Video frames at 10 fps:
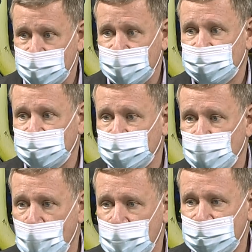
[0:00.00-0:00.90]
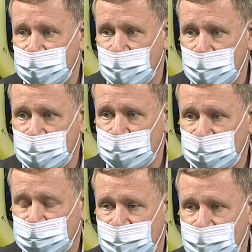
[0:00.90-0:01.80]
I mean, this is one of the
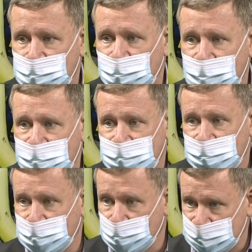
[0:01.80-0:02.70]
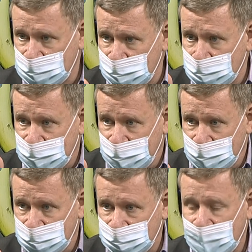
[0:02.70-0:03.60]
arguments behind raising the retirement
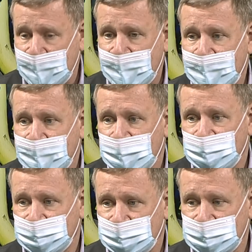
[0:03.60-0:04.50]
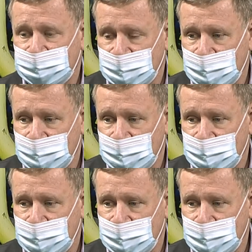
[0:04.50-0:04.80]
age, is that